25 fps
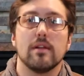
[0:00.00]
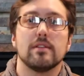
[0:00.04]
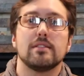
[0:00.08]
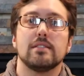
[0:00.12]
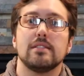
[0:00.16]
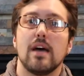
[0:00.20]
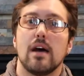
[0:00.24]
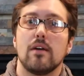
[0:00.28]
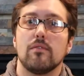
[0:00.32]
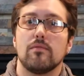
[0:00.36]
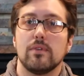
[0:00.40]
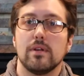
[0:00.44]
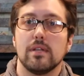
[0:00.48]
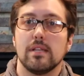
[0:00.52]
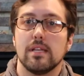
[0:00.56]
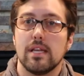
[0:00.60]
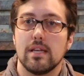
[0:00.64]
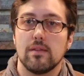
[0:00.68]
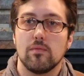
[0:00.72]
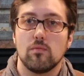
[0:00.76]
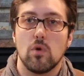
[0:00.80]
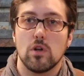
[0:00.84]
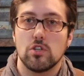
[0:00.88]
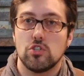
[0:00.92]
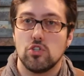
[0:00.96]
It's not really
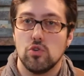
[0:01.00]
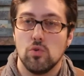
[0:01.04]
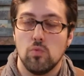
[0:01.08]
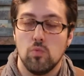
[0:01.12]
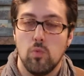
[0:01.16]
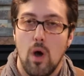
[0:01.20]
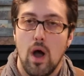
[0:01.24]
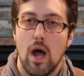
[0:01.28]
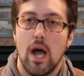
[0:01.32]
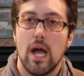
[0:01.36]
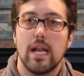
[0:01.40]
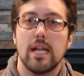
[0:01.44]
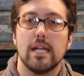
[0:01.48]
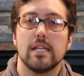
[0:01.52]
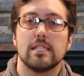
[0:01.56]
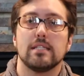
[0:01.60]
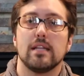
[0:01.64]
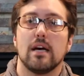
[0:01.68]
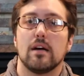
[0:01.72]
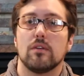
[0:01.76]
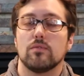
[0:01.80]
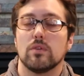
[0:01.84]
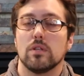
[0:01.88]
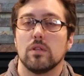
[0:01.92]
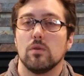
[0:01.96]
what you want. It's
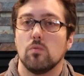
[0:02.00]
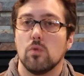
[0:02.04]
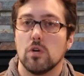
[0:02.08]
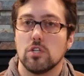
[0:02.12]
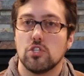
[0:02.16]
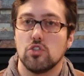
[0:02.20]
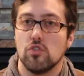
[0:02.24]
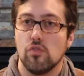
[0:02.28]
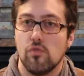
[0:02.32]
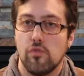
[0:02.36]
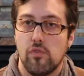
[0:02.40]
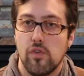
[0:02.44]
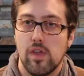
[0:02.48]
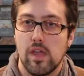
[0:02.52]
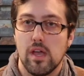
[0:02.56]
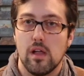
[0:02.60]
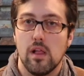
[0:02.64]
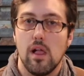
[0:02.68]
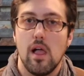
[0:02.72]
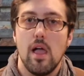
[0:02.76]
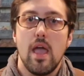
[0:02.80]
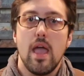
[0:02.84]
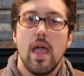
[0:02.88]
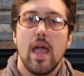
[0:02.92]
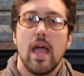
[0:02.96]
not really what you
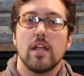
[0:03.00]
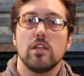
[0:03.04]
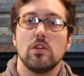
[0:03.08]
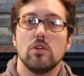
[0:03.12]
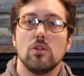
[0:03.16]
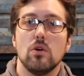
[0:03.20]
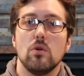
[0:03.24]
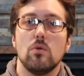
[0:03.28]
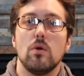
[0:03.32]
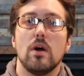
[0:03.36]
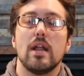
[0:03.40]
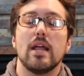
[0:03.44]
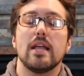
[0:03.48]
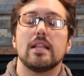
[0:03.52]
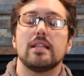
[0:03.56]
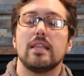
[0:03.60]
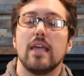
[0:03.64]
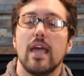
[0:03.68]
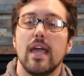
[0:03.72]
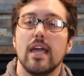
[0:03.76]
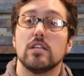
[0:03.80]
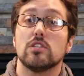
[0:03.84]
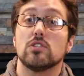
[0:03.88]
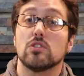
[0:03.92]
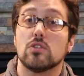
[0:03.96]
feel. And you know what? It
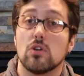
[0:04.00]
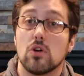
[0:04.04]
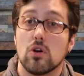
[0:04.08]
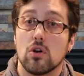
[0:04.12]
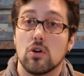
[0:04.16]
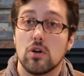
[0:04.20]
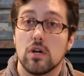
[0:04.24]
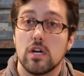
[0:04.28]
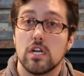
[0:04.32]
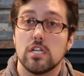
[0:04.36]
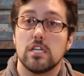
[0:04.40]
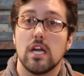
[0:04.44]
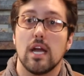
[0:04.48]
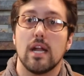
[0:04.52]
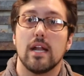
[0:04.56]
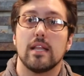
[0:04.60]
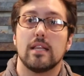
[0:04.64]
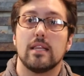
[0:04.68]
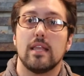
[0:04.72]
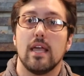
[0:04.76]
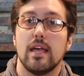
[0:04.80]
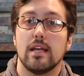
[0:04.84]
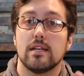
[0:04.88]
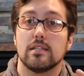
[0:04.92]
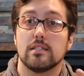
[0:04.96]
takes courage and it
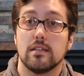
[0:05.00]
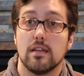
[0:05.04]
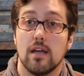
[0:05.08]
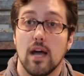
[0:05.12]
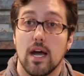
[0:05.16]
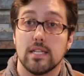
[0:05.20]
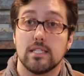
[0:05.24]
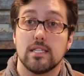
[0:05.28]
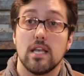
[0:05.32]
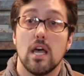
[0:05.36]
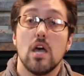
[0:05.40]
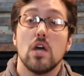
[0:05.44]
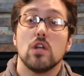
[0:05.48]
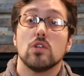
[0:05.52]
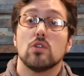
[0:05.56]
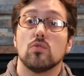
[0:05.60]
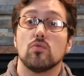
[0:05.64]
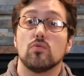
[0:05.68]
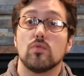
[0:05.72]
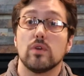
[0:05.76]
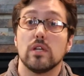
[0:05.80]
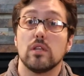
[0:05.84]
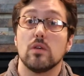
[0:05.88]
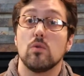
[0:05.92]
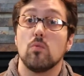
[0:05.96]
takes guts to
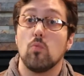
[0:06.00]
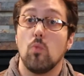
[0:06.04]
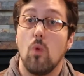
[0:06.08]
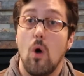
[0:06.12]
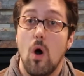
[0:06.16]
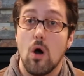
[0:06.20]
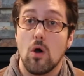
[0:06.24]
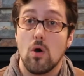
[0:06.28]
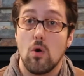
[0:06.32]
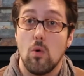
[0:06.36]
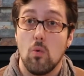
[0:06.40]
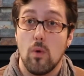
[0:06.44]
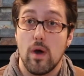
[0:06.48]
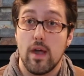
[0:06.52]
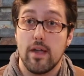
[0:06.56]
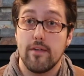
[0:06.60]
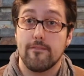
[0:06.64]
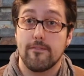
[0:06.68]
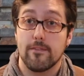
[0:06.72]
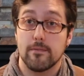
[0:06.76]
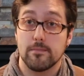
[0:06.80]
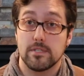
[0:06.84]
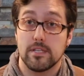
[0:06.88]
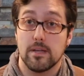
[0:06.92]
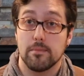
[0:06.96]
really walk away
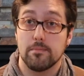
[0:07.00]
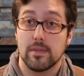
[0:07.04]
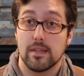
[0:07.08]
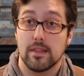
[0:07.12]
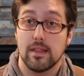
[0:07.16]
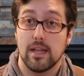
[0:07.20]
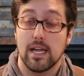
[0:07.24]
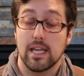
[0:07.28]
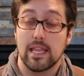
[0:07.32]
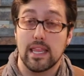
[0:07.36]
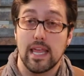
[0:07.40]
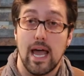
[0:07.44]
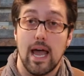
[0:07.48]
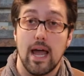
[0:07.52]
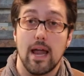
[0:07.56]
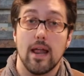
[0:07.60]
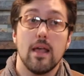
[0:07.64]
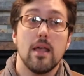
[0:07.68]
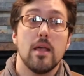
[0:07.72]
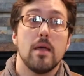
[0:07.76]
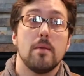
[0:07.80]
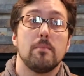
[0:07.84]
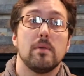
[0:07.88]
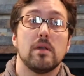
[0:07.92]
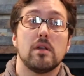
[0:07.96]
from something like that.
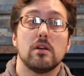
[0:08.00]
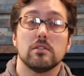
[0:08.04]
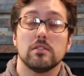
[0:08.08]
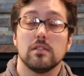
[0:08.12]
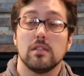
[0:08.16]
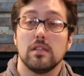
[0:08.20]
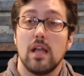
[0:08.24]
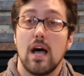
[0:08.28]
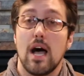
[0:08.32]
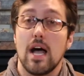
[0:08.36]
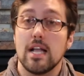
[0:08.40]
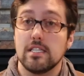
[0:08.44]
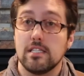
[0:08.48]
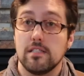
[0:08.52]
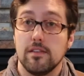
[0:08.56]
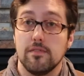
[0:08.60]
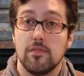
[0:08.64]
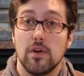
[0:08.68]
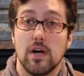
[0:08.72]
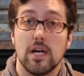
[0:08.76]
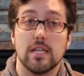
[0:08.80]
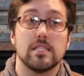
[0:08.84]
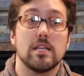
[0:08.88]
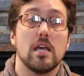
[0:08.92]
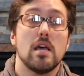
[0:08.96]
Because lots of
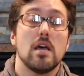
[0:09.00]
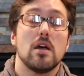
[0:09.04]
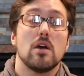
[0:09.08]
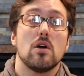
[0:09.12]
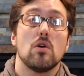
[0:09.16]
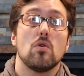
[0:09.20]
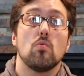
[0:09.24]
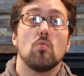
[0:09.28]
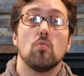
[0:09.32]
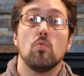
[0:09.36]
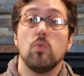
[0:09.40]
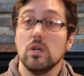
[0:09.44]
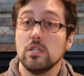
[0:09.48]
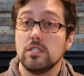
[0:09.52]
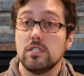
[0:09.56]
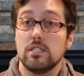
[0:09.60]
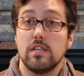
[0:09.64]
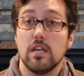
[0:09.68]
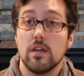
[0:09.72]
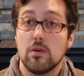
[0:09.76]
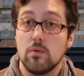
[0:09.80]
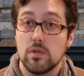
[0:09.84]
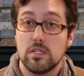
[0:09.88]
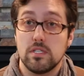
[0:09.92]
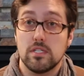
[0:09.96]
us will
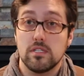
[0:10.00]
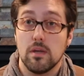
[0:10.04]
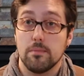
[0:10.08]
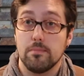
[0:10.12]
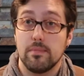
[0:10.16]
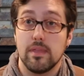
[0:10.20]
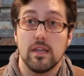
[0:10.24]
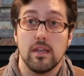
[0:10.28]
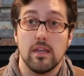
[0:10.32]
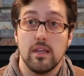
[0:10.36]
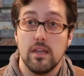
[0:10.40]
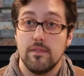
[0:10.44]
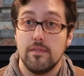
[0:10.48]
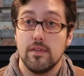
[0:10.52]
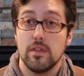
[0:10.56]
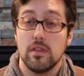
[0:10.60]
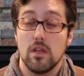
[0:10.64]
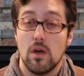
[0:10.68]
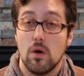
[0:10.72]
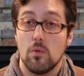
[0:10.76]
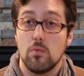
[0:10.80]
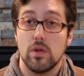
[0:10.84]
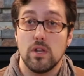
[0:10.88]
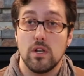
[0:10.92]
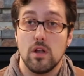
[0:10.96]
stick with something even
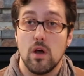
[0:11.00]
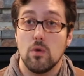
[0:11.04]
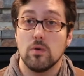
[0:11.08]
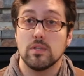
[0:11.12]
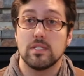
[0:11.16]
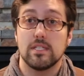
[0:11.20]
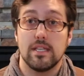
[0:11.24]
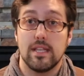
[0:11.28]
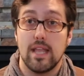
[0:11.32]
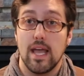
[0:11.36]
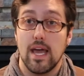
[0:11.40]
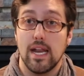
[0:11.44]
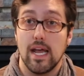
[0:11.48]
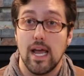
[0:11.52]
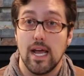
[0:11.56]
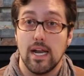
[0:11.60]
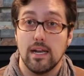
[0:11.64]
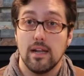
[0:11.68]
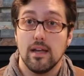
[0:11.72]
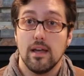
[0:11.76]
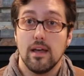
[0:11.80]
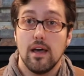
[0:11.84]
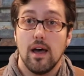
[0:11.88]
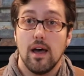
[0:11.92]
though we know it's a dead end.